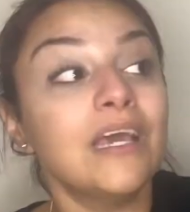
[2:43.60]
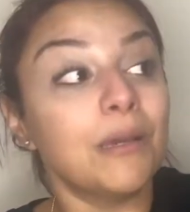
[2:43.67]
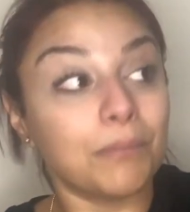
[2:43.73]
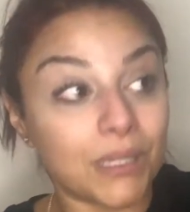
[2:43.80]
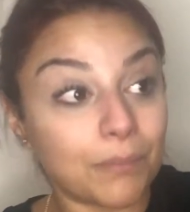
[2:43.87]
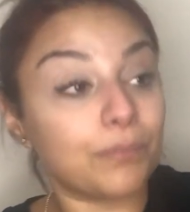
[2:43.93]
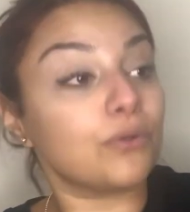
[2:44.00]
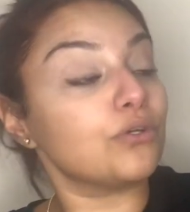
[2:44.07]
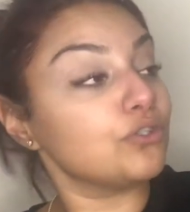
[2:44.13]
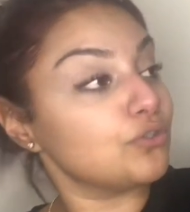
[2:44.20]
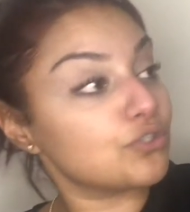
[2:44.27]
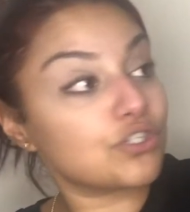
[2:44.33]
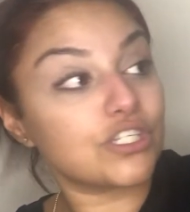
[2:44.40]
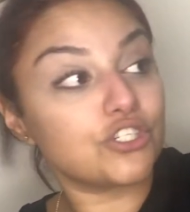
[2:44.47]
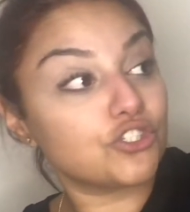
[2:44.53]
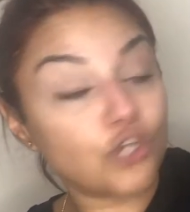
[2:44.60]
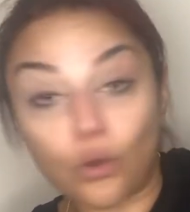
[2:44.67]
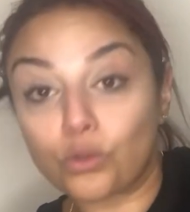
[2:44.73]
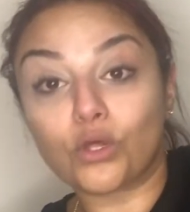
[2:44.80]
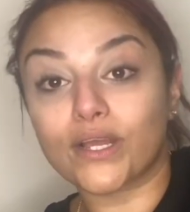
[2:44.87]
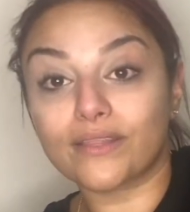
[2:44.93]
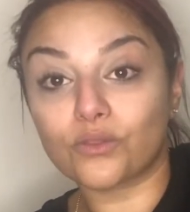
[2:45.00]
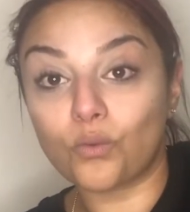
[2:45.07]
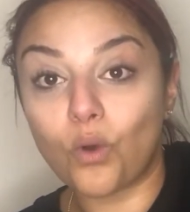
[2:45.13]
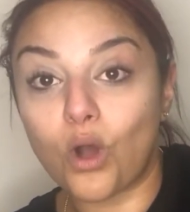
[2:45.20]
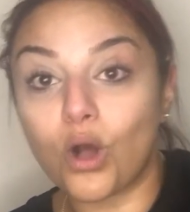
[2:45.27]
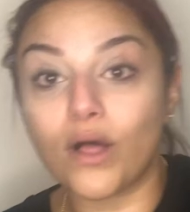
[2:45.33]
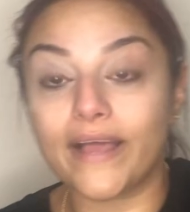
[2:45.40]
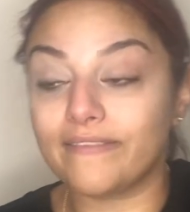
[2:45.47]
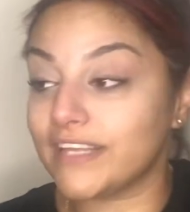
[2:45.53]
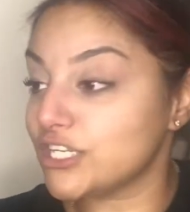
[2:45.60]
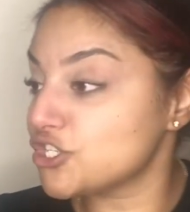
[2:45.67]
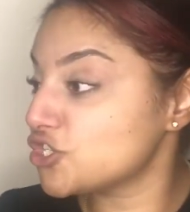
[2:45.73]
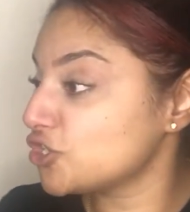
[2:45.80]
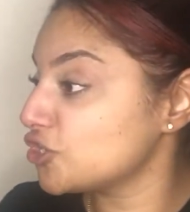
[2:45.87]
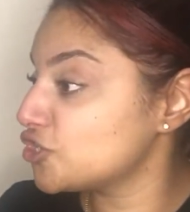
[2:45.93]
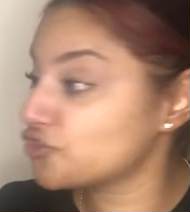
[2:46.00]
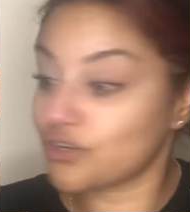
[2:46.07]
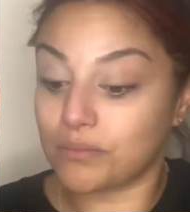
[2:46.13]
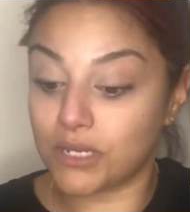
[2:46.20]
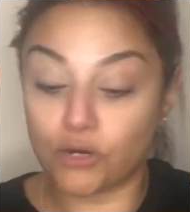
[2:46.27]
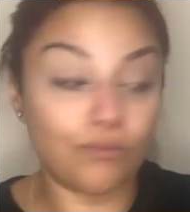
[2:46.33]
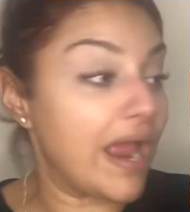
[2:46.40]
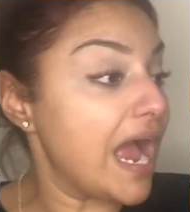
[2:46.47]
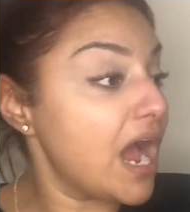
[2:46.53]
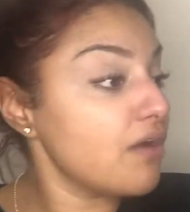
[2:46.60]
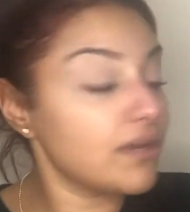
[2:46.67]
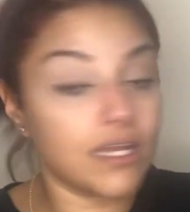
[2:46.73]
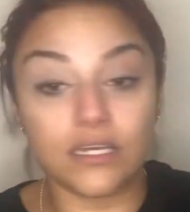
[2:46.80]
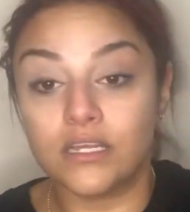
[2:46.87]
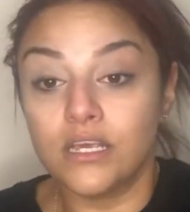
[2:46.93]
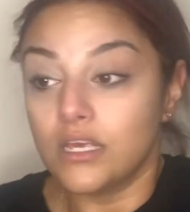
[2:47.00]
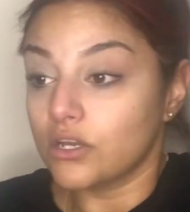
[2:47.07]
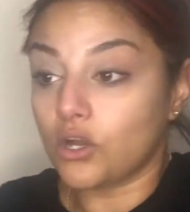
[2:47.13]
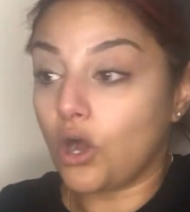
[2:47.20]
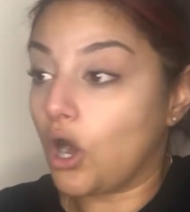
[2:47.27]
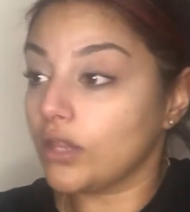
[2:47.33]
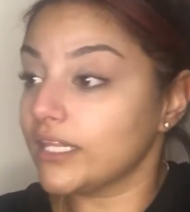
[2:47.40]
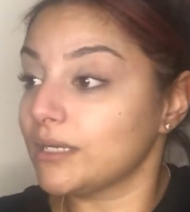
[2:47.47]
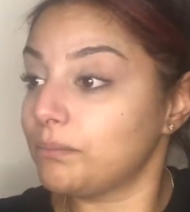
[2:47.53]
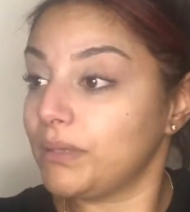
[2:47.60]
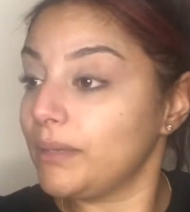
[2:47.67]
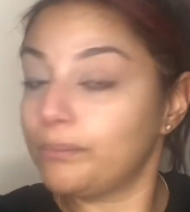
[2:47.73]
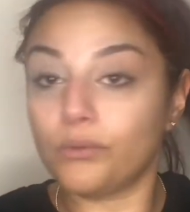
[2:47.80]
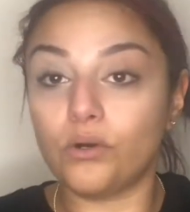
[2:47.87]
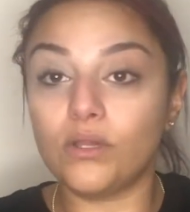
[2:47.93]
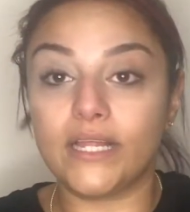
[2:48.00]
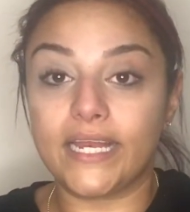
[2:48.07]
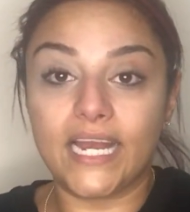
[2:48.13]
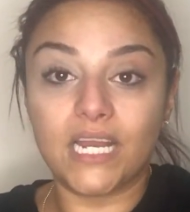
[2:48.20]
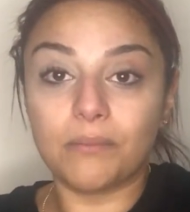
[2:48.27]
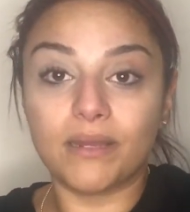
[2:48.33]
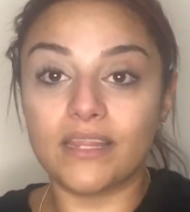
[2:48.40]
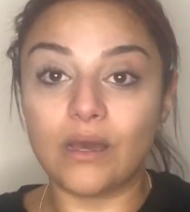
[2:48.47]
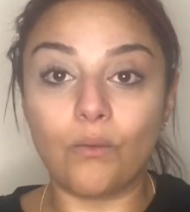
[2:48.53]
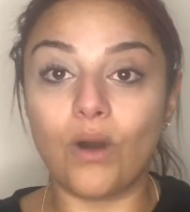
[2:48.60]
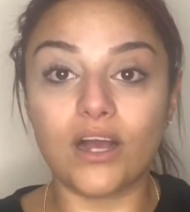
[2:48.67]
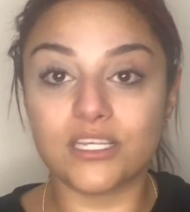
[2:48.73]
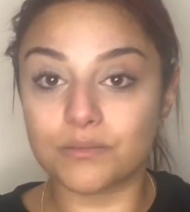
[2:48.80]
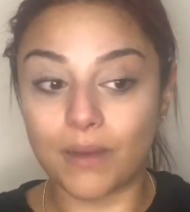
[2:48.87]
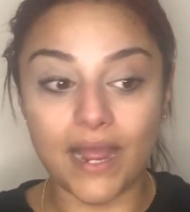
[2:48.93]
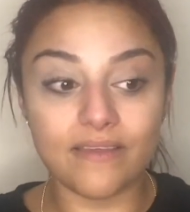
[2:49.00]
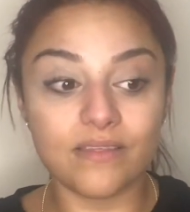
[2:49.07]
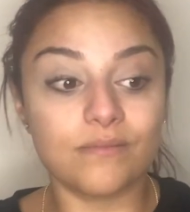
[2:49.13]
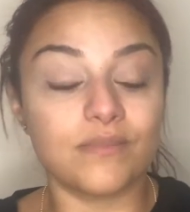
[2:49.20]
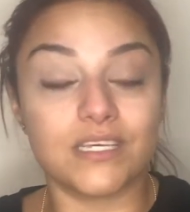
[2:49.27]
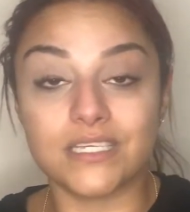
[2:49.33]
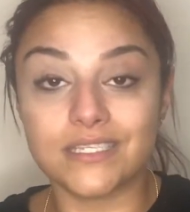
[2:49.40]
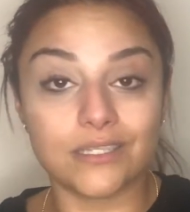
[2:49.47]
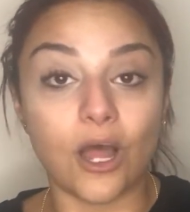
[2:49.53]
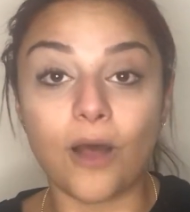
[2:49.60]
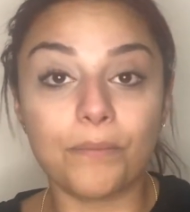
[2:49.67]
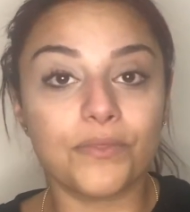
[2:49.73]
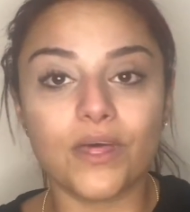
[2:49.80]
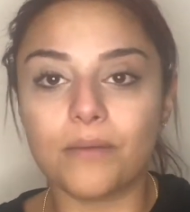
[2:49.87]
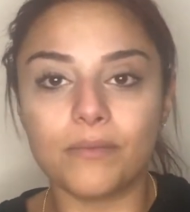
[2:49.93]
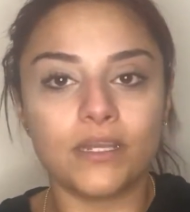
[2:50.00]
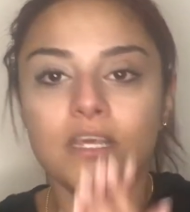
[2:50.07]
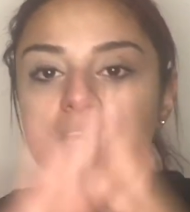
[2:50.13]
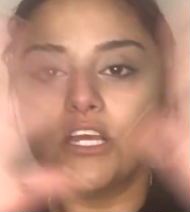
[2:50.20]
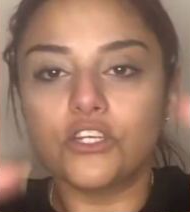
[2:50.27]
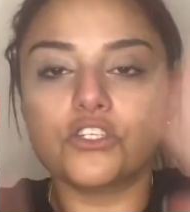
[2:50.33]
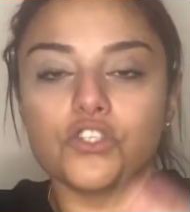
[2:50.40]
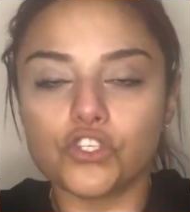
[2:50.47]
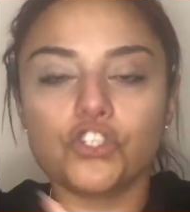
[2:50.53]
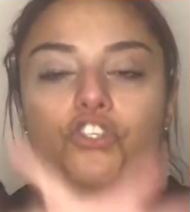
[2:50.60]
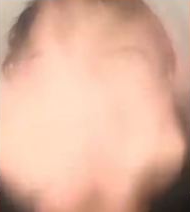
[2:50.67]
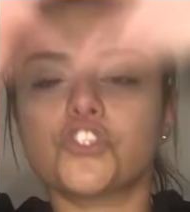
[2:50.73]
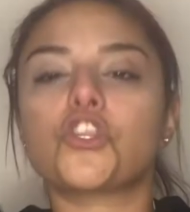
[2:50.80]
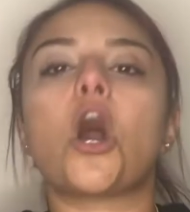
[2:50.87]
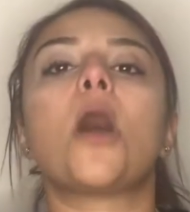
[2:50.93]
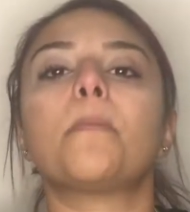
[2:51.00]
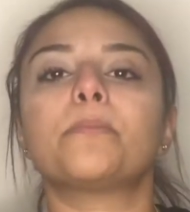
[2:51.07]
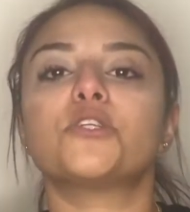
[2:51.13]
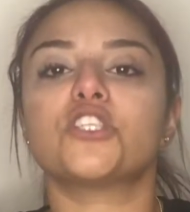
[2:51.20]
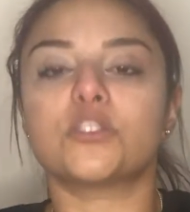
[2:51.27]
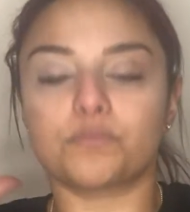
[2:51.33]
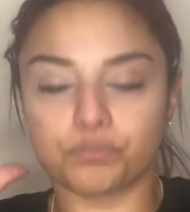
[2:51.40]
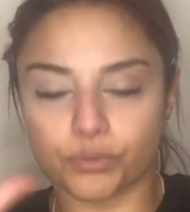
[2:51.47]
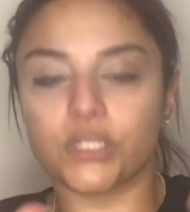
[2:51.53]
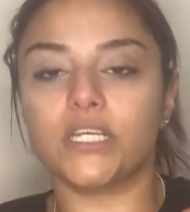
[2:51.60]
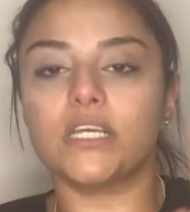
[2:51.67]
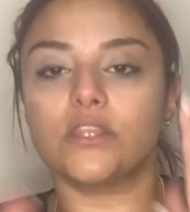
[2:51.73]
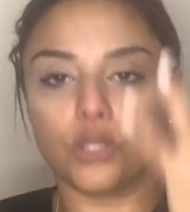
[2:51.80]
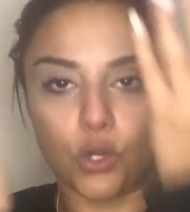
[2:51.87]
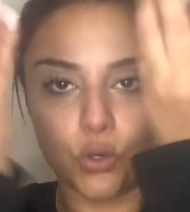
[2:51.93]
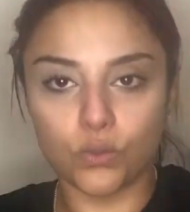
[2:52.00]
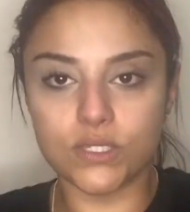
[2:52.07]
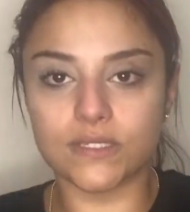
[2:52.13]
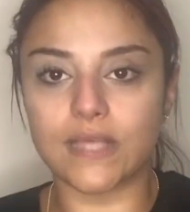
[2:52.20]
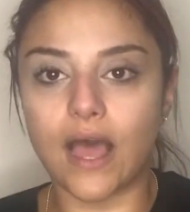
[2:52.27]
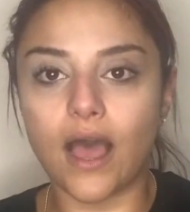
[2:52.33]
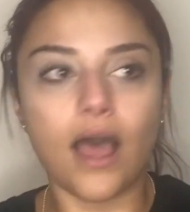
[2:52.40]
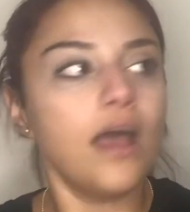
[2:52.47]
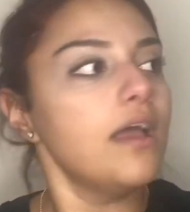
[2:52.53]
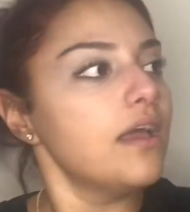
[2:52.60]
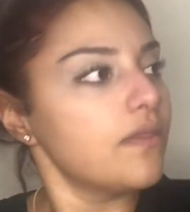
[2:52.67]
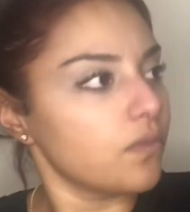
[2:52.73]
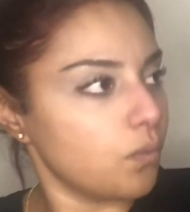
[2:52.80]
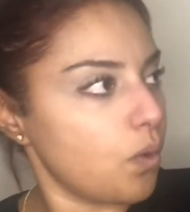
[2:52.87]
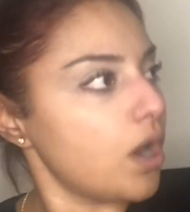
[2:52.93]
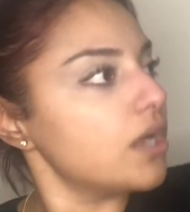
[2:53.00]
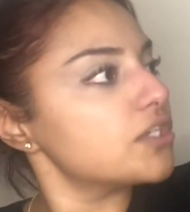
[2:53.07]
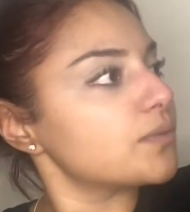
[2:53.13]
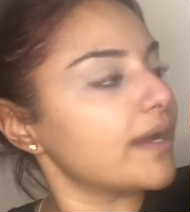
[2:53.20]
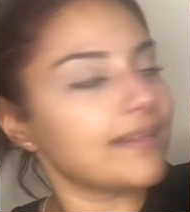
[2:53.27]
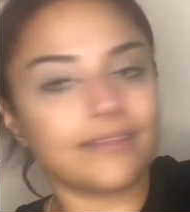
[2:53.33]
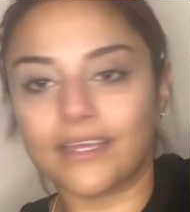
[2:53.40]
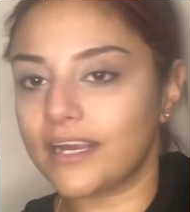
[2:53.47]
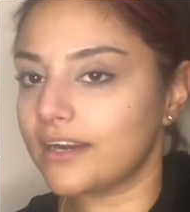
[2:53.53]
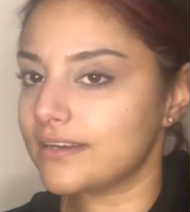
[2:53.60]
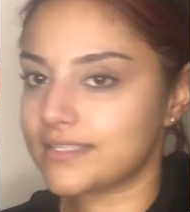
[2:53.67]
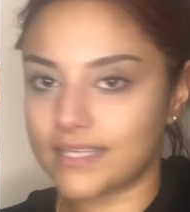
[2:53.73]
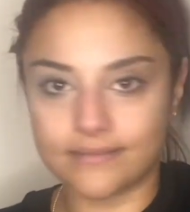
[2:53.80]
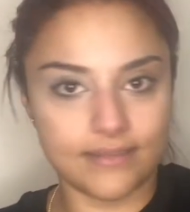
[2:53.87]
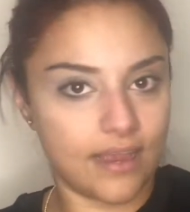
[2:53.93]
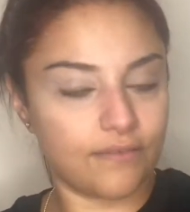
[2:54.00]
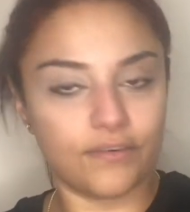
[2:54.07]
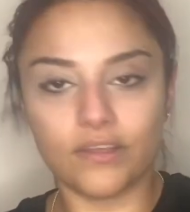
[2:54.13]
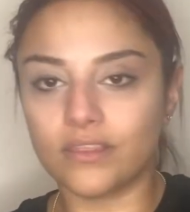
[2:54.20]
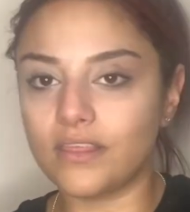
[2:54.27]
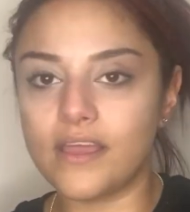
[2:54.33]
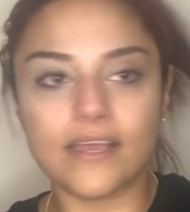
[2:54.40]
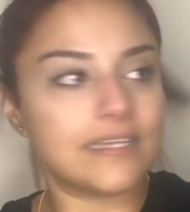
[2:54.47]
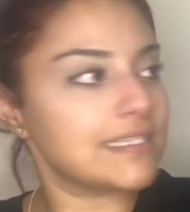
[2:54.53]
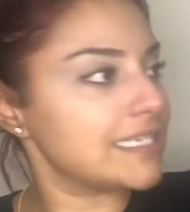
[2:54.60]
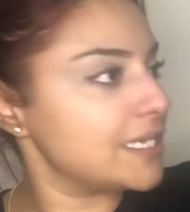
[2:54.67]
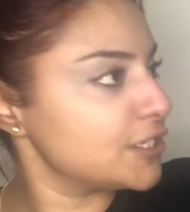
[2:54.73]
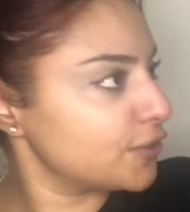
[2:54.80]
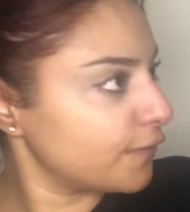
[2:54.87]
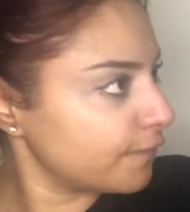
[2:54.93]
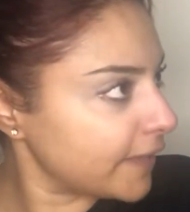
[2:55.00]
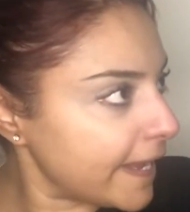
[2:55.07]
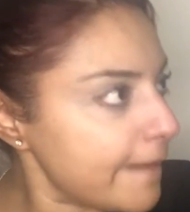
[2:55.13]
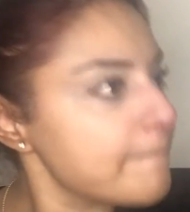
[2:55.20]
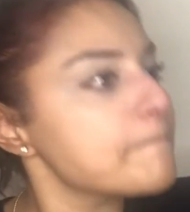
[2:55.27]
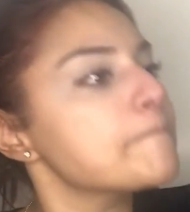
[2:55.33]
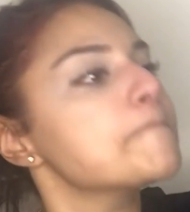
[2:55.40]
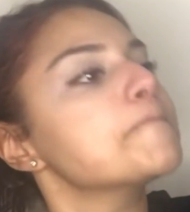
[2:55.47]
People usually don't look at the wall and they just start screaming around and calling people, and anybody that walks by them, they stop them and just stop, just breathe, husa. The wall's right there, it says everything. It says your flight,